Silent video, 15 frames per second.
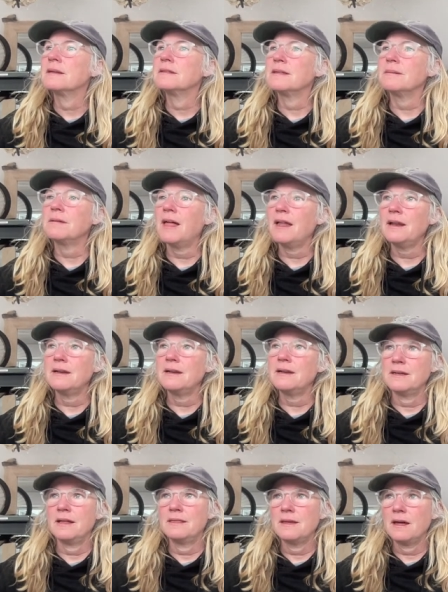I'm glad I did
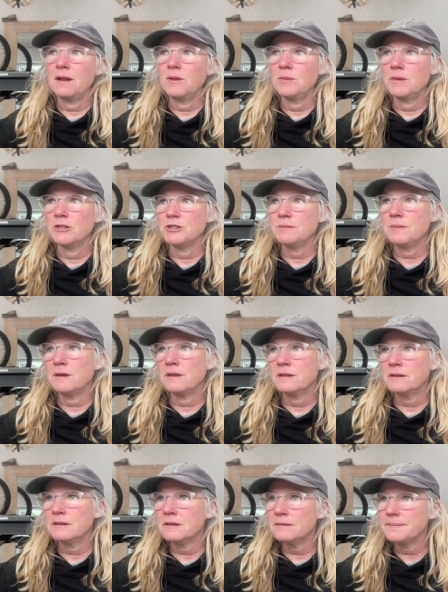add that low budget part
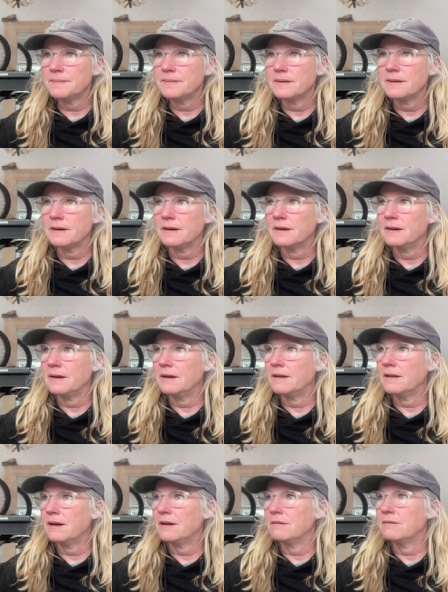in there.
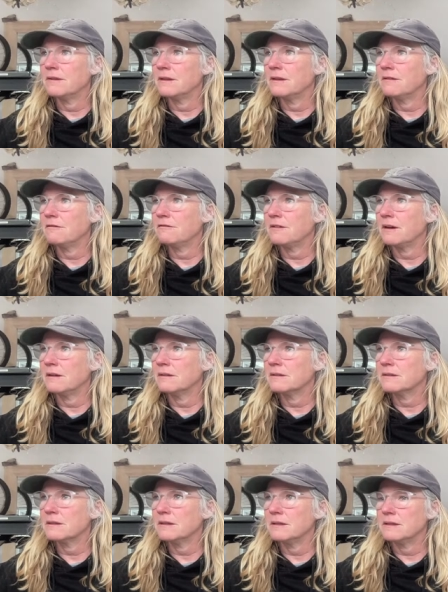I really
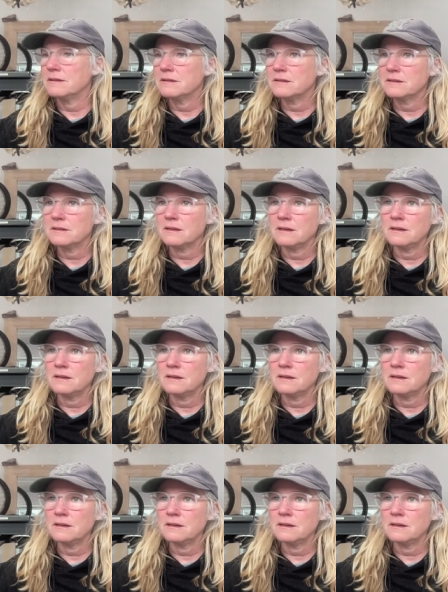felt it.